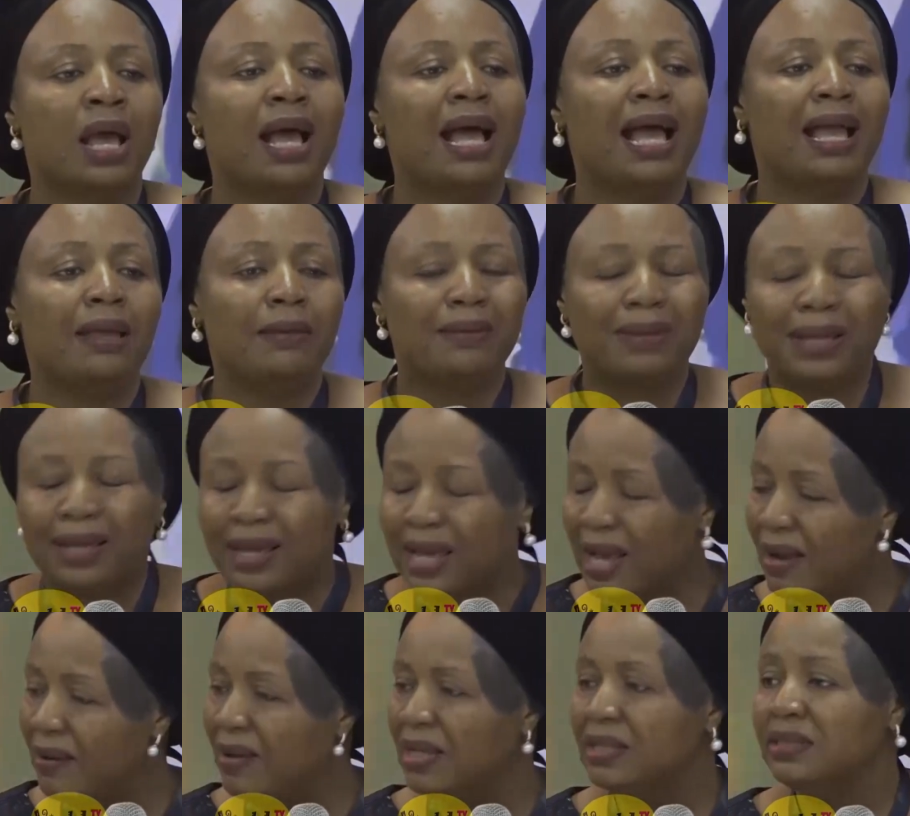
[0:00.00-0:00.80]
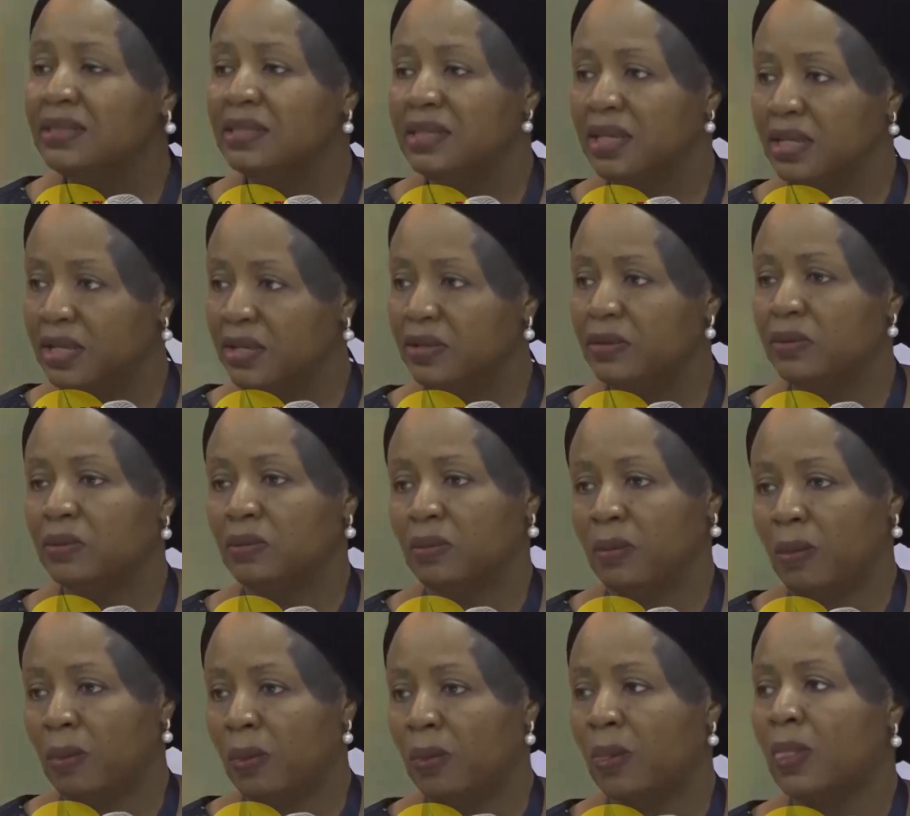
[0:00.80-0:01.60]
I guarantee
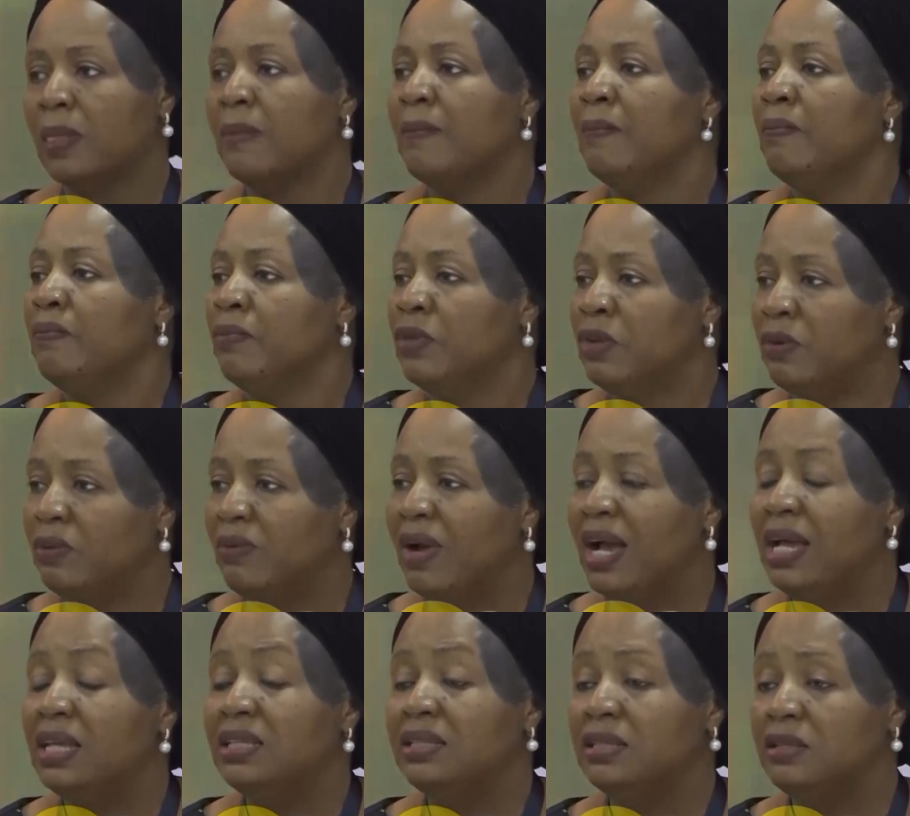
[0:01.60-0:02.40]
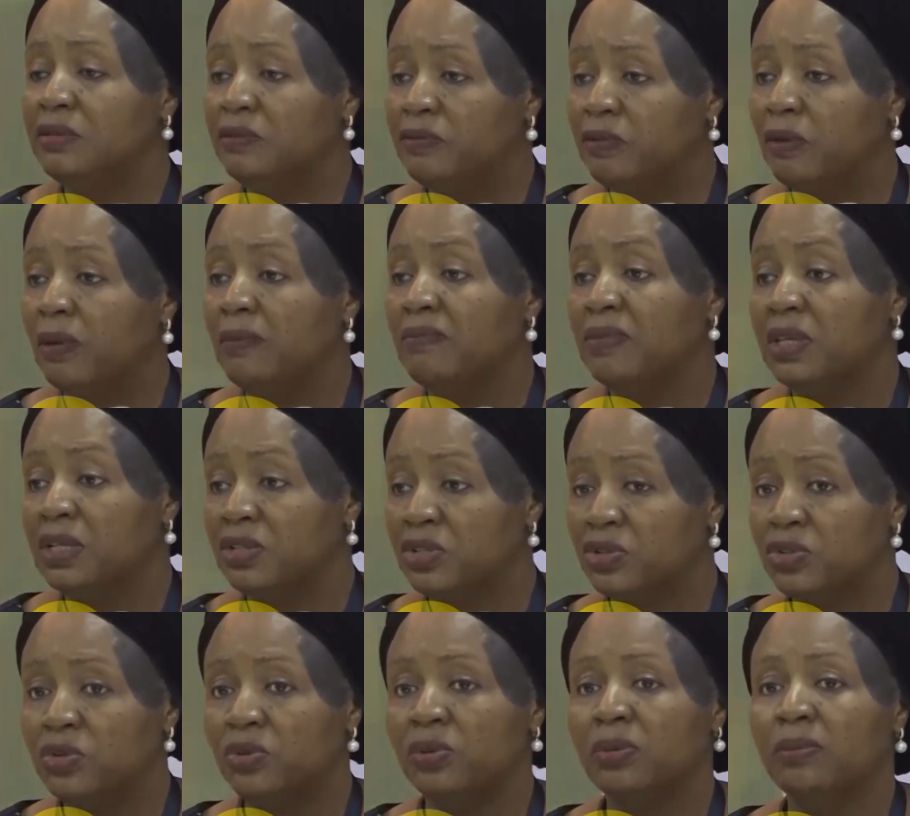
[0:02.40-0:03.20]
you, rising from
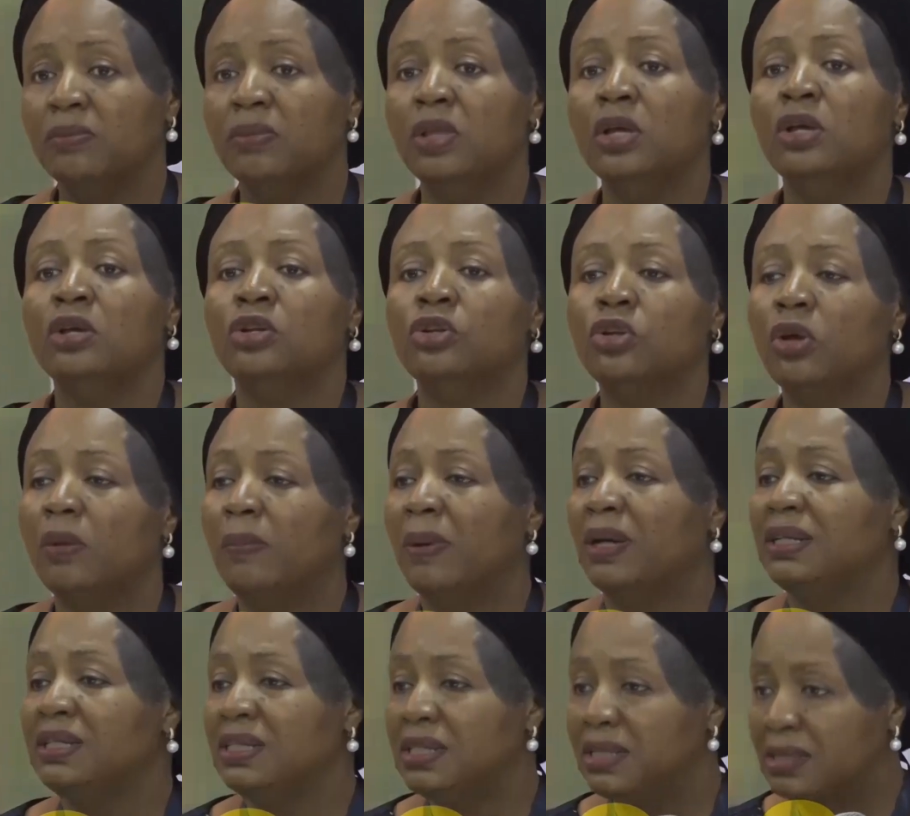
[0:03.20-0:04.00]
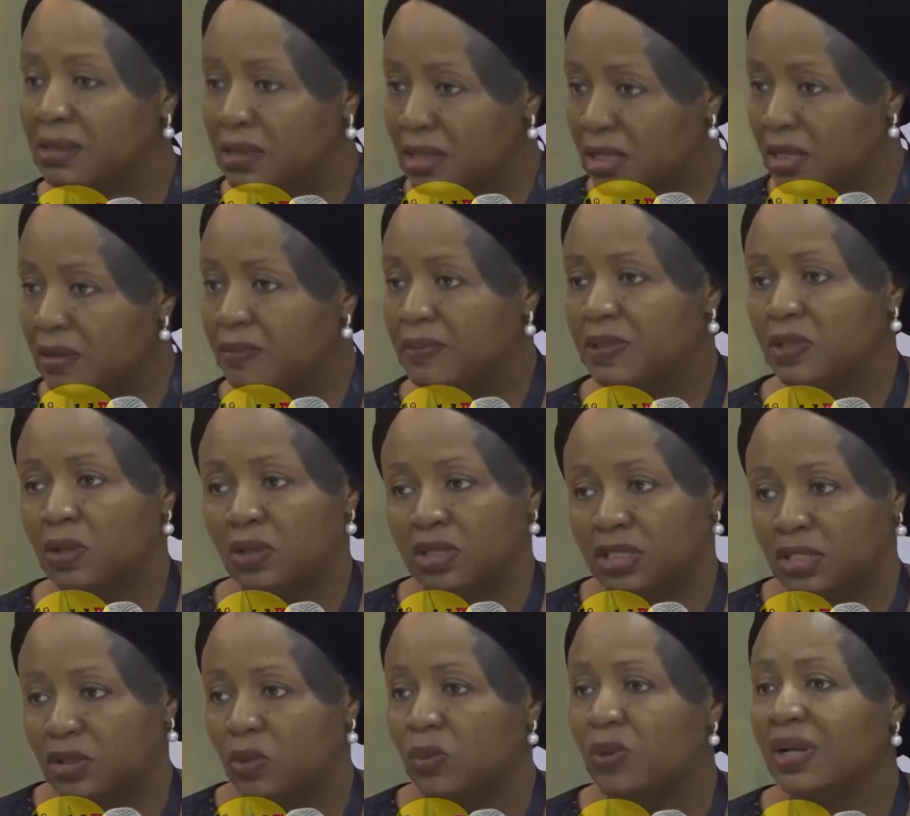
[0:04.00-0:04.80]
this room, nobody sleeps
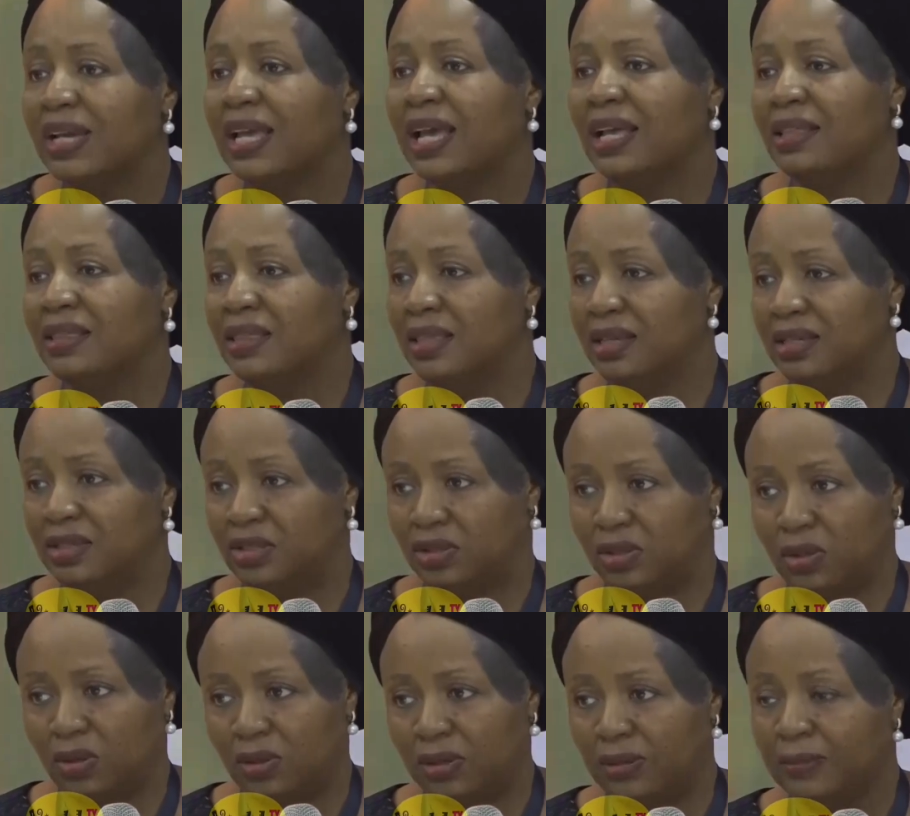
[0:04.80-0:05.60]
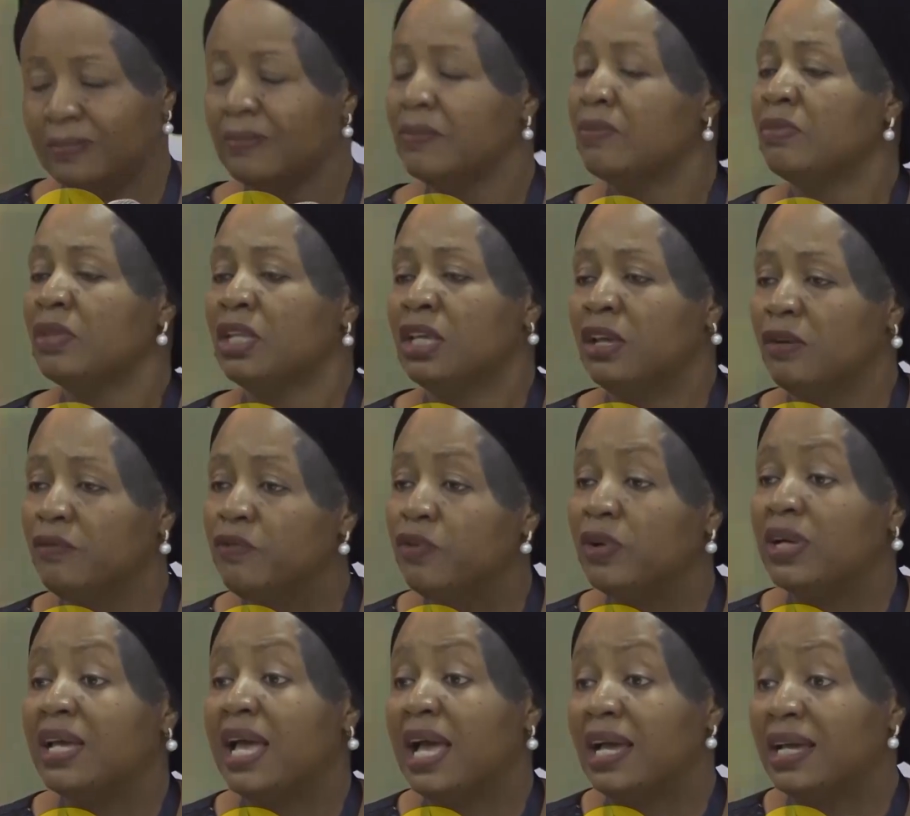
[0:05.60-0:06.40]
until we get this done. If
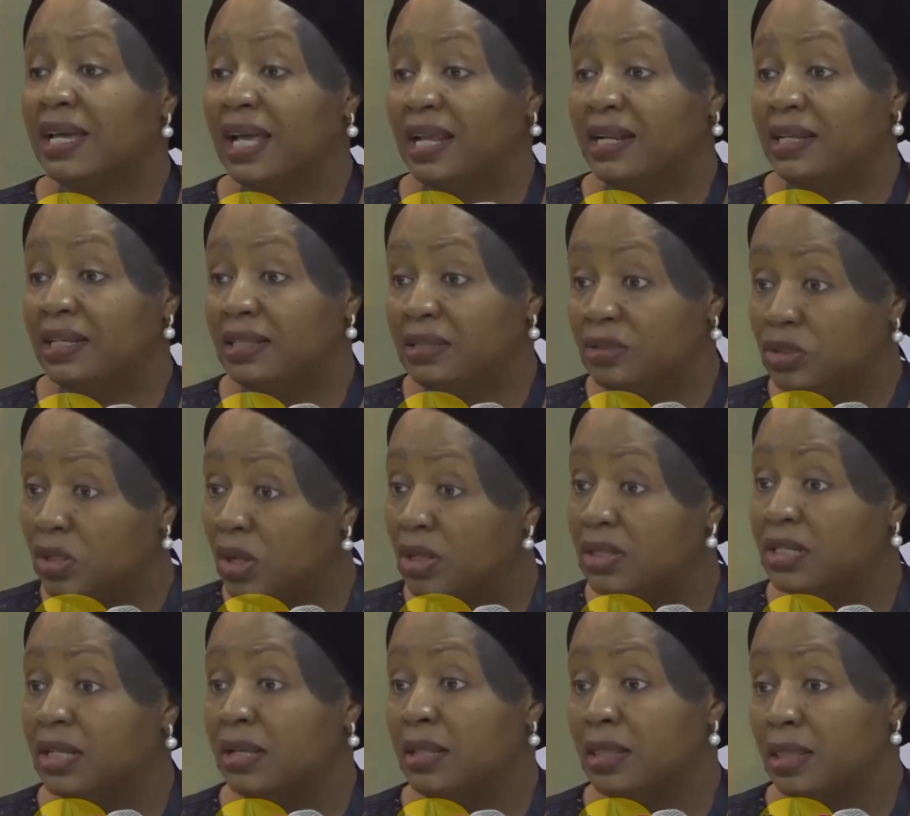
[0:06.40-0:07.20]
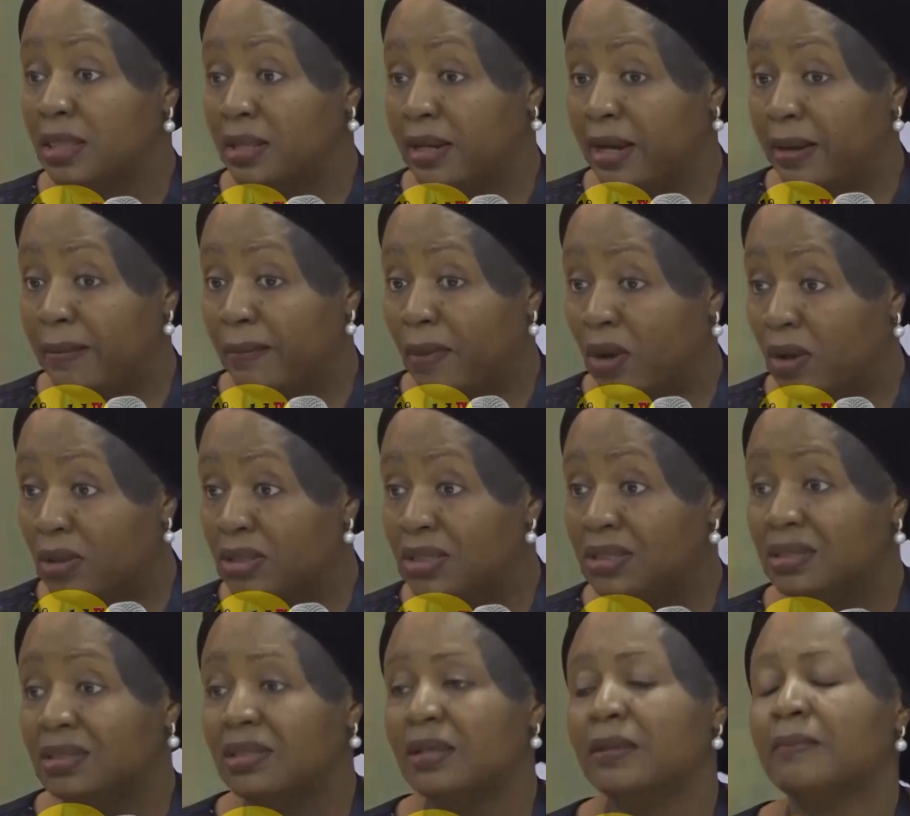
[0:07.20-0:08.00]
we can't get it done in 3
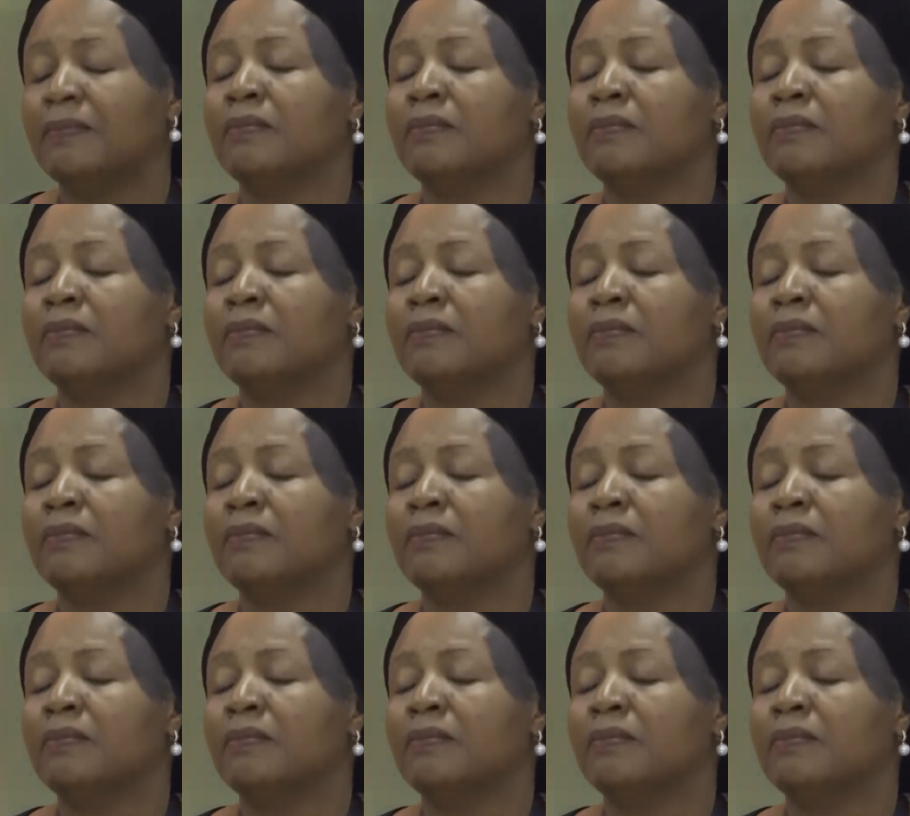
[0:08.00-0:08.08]
months,